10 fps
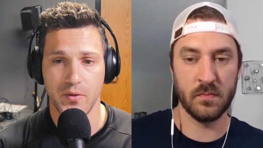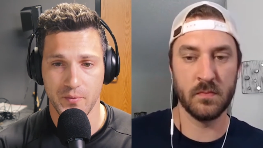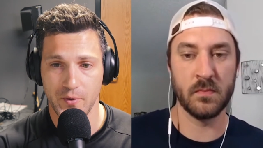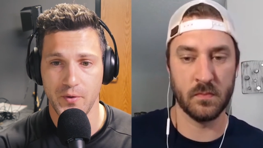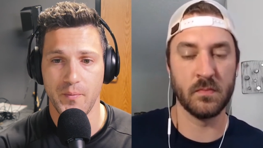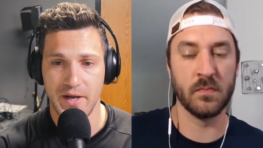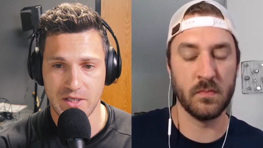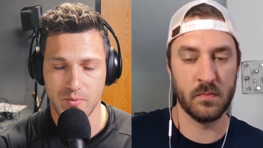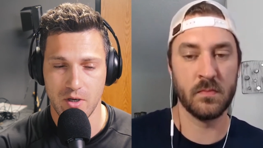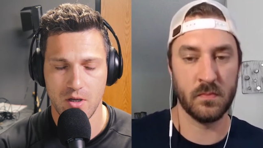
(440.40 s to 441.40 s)
Speaker 1: through the
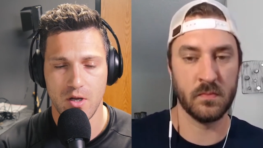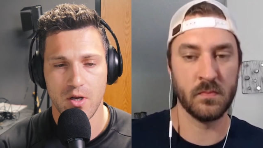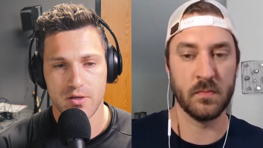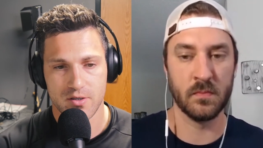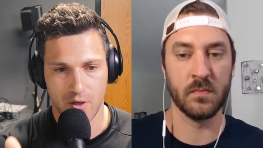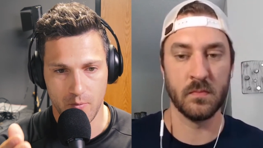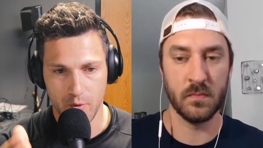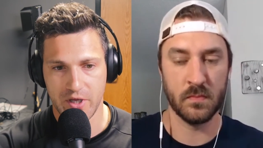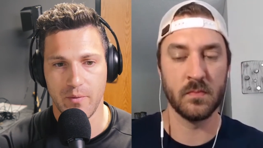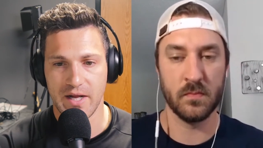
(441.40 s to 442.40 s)
baseball. So
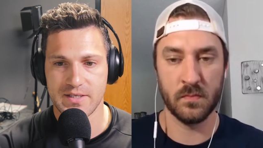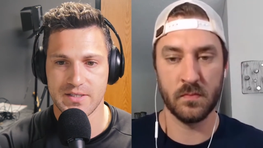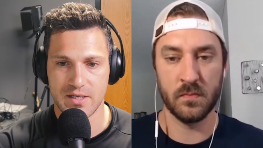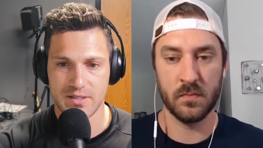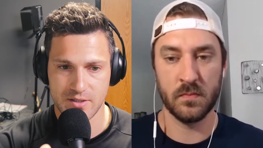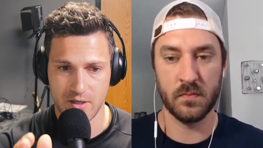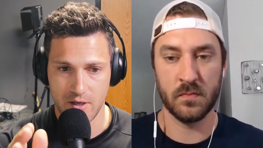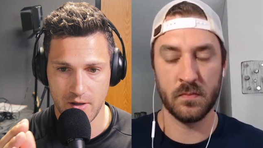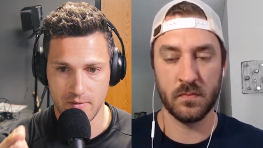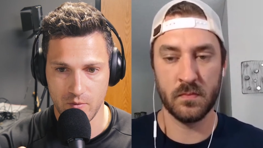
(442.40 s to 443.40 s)
Mookie Betts does
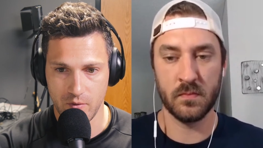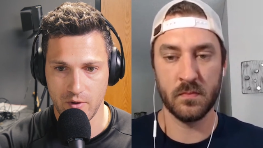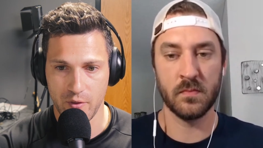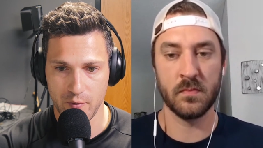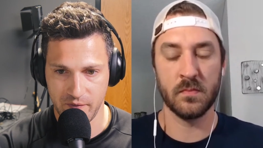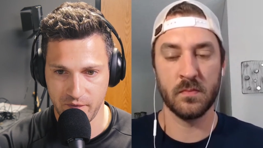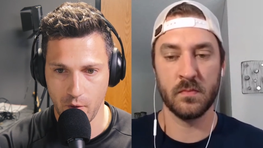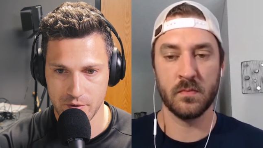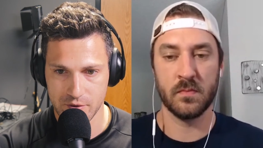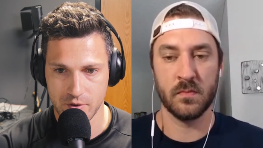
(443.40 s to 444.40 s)
the the three
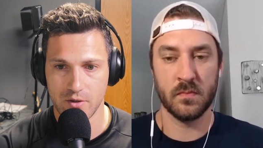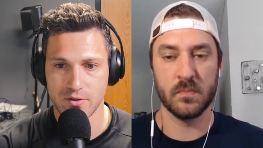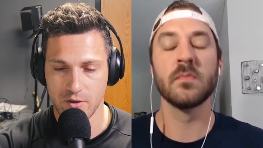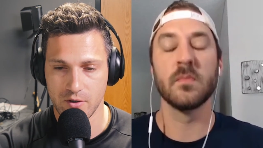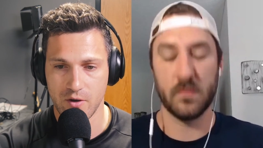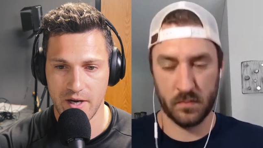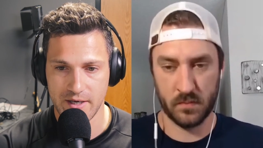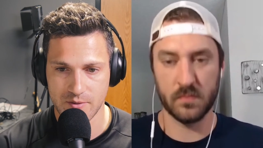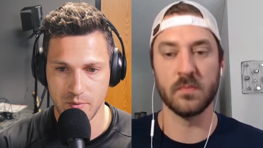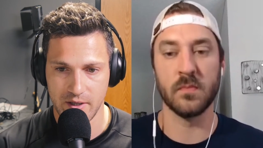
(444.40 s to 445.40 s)
fourths drill. So go ahead and
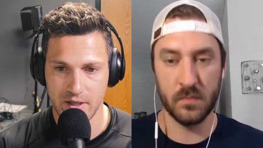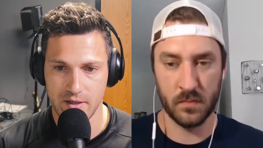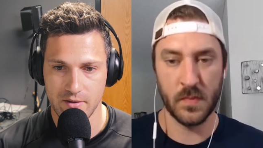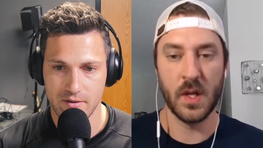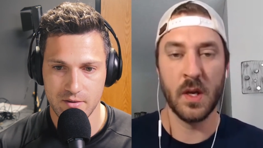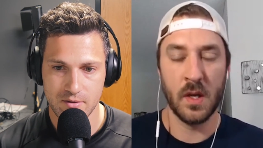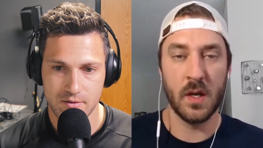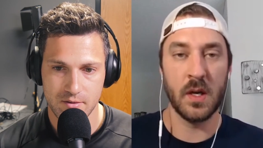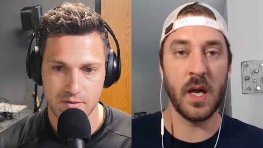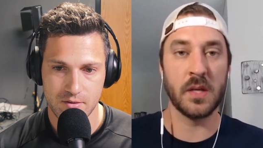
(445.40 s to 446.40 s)
explain that.
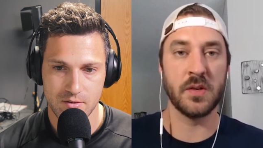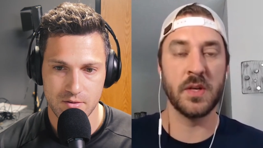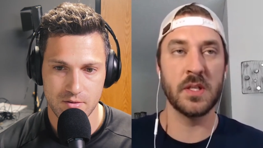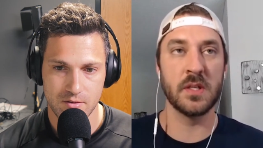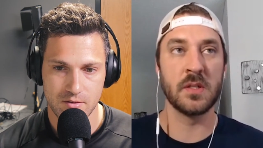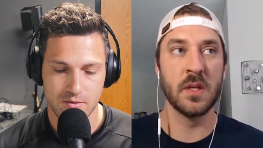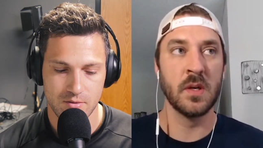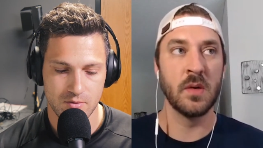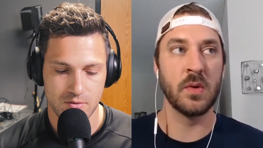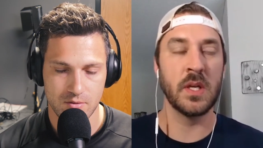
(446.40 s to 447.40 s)
Speaker 2: Yeah. So he just
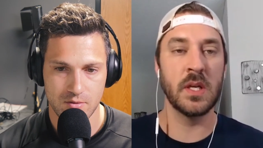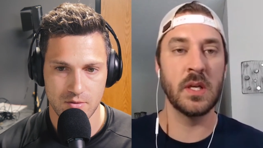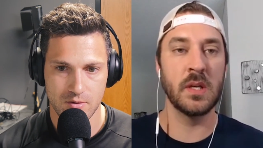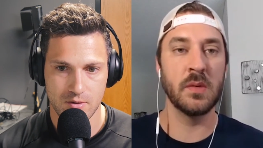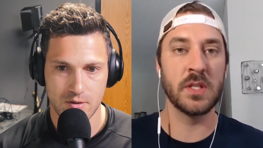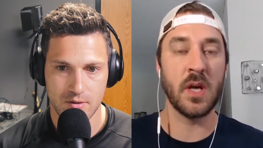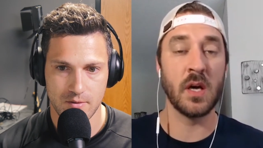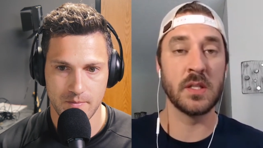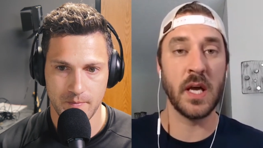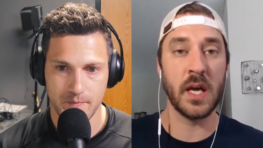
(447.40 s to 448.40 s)
when he when he's
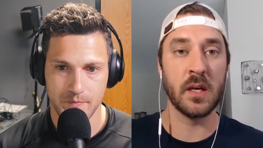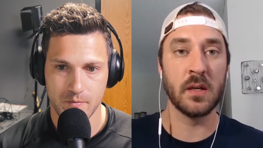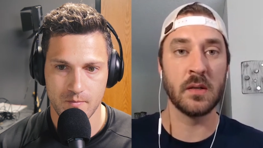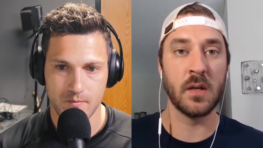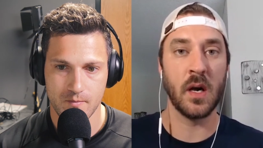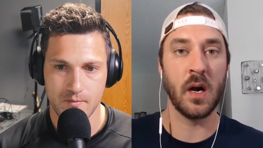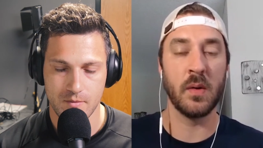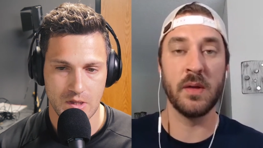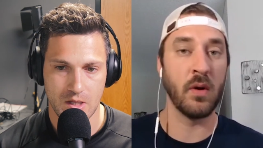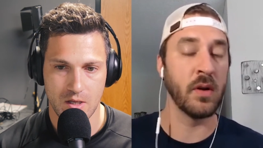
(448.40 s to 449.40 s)
on deck, uh,
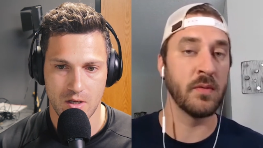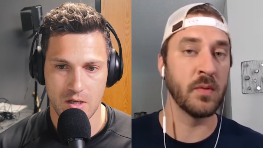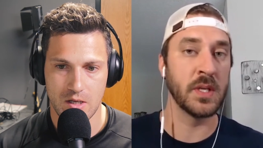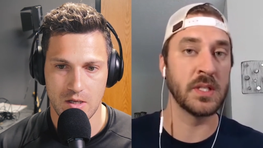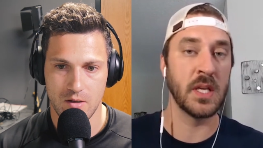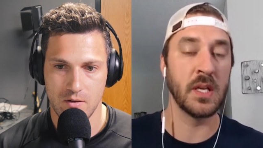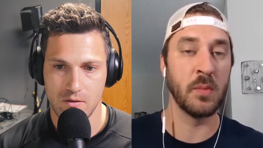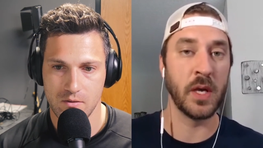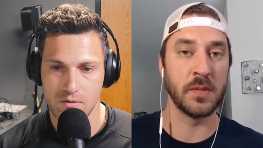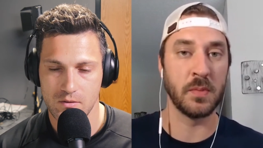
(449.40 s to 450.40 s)
or even when he's hitting
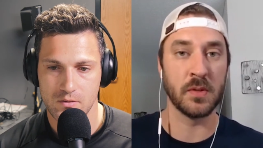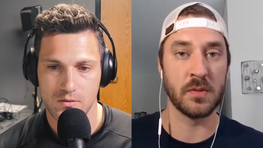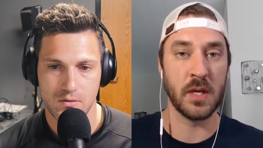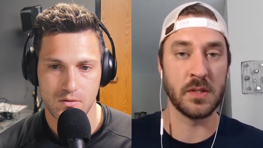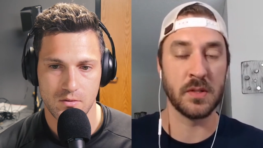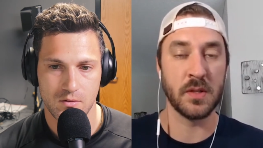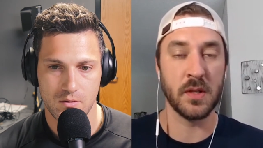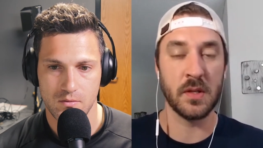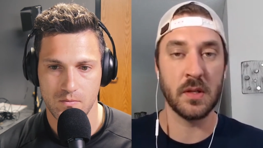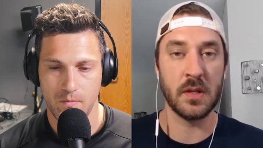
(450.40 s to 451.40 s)
baseballs, right? So
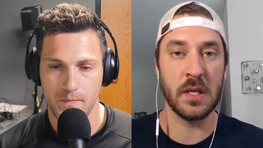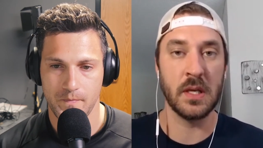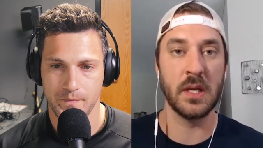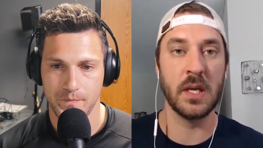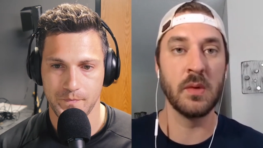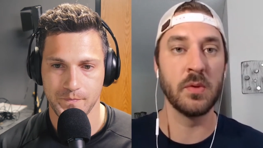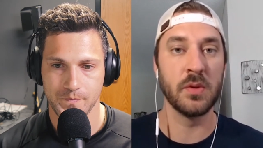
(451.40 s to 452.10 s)
the he, he will